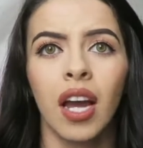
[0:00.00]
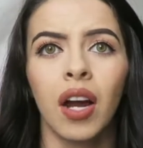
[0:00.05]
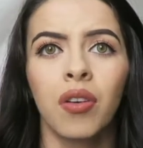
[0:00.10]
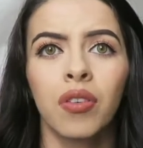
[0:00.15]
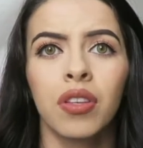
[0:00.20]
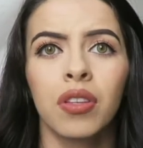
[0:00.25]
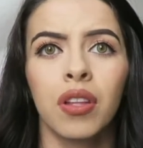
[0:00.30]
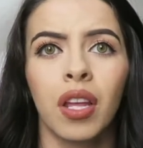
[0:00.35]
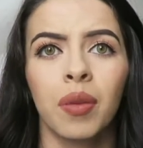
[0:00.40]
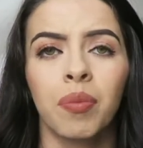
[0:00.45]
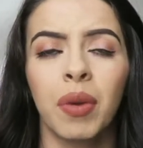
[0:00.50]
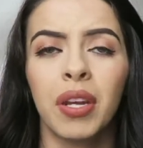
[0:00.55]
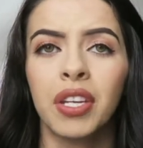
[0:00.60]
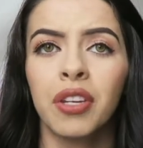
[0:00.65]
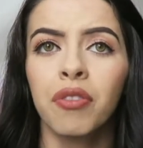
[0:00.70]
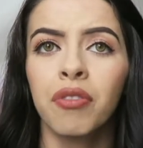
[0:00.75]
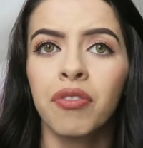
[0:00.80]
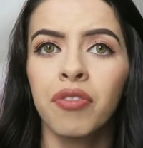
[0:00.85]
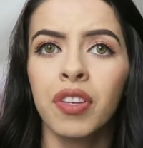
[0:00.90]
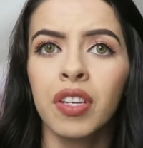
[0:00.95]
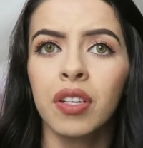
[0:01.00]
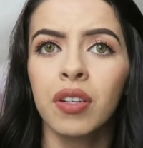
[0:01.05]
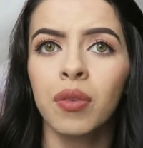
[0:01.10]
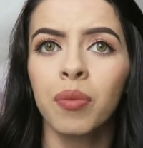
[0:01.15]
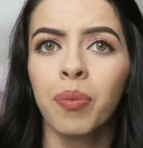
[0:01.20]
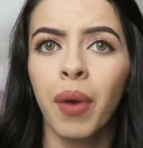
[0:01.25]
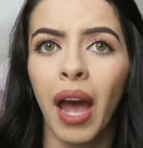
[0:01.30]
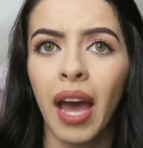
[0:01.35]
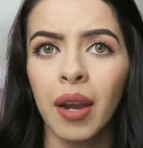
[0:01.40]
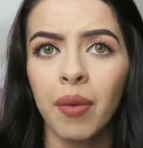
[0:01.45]
tell you, like, make you feel
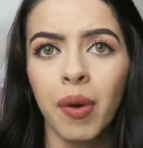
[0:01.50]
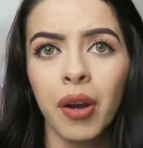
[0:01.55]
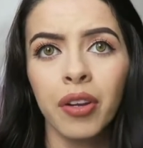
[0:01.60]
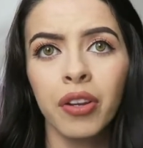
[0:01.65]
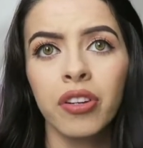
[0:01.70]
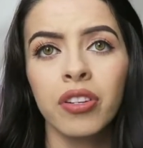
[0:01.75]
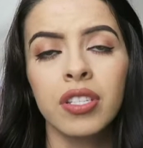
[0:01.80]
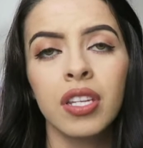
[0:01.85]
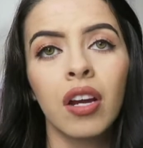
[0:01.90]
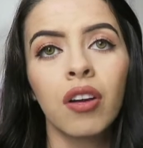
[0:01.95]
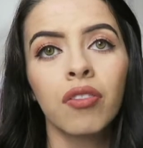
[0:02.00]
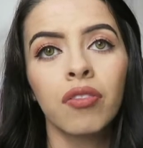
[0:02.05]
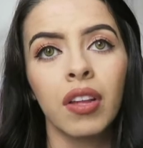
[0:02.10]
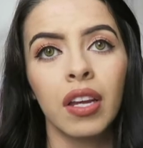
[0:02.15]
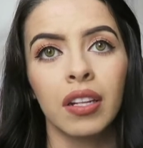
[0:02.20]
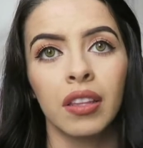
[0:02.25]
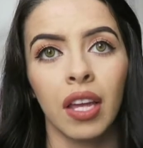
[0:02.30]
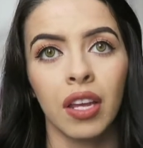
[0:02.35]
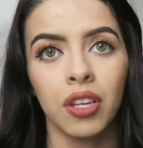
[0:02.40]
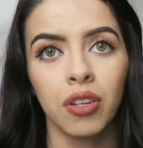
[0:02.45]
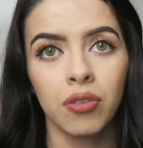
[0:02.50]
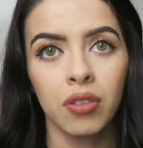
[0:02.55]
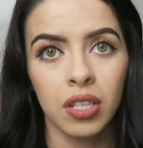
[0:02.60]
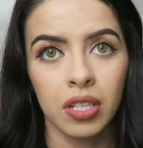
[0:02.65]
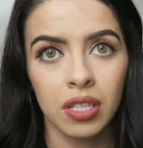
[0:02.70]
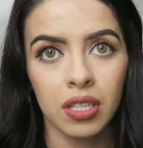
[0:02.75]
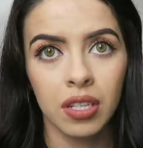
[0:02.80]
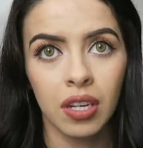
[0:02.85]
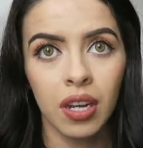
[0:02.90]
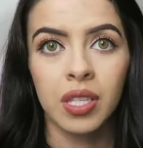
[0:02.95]
bad about yourself, like, that you
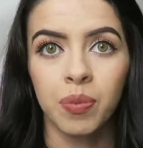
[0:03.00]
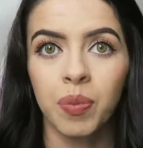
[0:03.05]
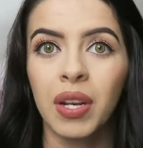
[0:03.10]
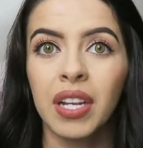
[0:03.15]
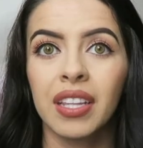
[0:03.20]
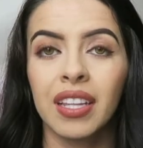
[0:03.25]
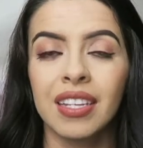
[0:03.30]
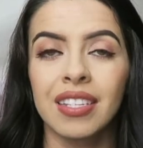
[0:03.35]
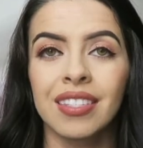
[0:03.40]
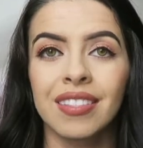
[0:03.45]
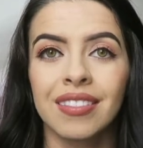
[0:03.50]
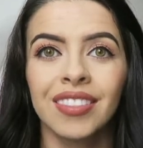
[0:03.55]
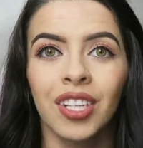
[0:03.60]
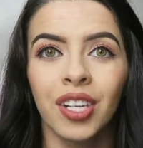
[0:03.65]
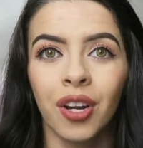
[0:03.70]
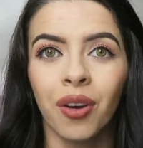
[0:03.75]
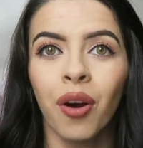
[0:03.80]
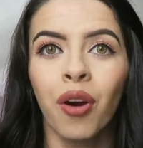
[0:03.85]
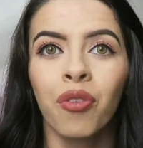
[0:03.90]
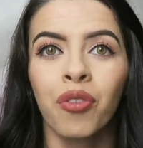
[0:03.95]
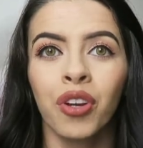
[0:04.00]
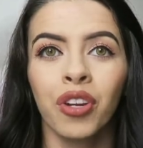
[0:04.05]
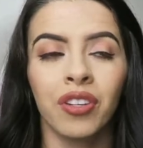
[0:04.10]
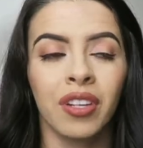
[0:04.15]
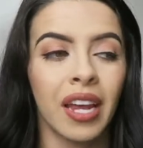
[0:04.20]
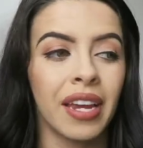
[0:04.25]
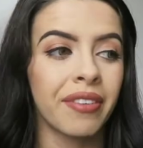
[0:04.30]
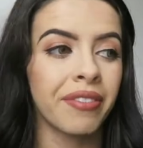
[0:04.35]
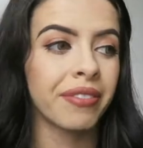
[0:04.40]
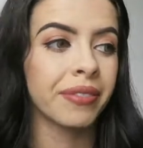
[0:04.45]
just speak this, you know, over your
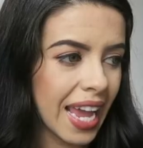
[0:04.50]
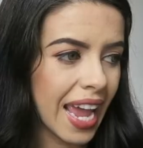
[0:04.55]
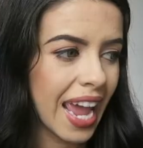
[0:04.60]
life.